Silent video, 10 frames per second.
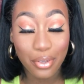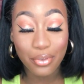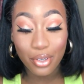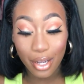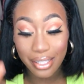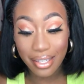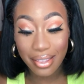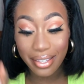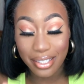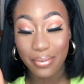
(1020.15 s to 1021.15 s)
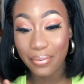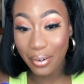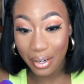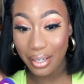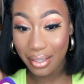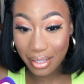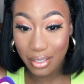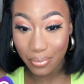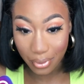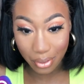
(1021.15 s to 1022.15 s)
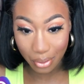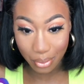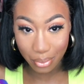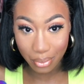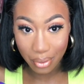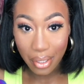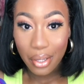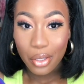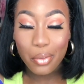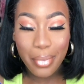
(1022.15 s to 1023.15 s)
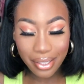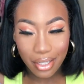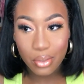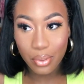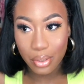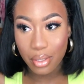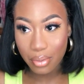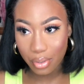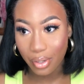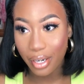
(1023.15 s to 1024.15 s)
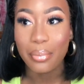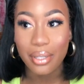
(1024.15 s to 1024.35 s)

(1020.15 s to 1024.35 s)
you've gotten this far in this video, you might as well subscribe.